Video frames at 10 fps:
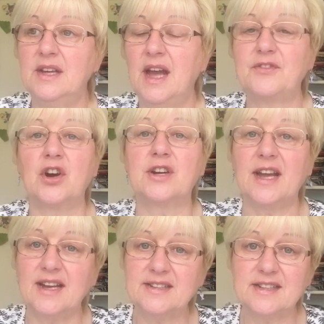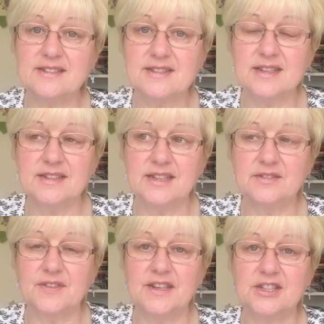I've got cardigans that need
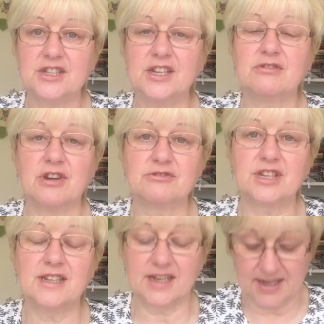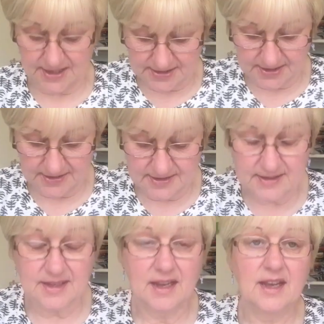finishing, crocheted
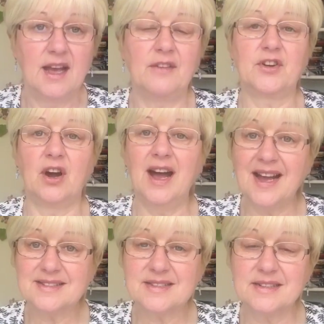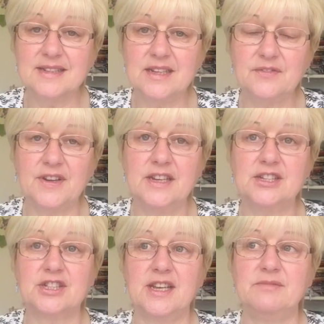cardigans. I've got hats that need
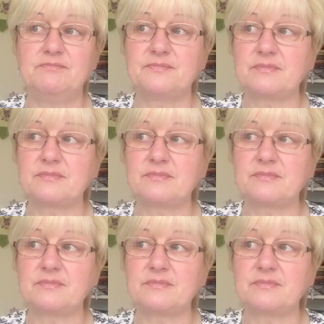finishing.